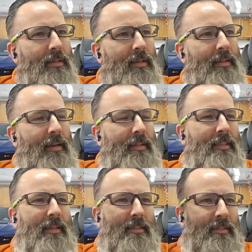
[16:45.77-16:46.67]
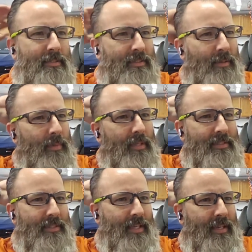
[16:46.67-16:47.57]
and then I think somebody
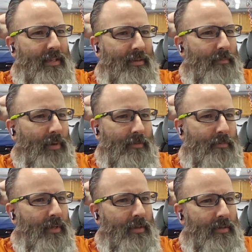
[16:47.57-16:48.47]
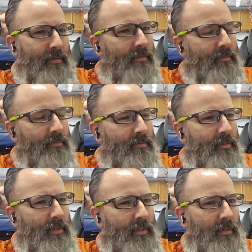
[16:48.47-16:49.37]
said it might have been
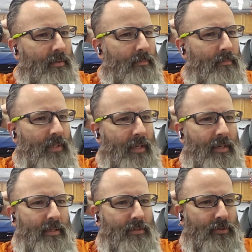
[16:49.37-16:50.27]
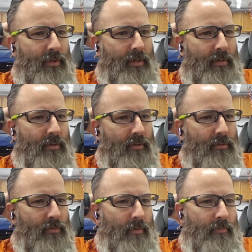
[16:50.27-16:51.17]
Danny Cantrell,
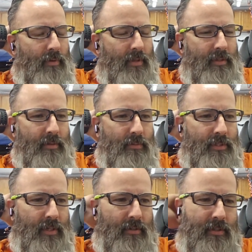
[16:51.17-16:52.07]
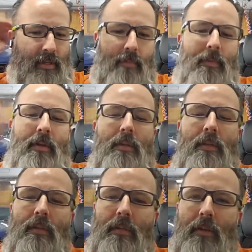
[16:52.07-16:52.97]
whoever I think was there at the time.
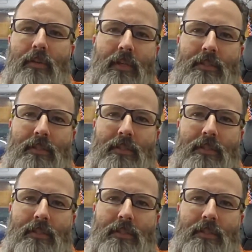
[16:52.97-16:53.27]
Oh yeah,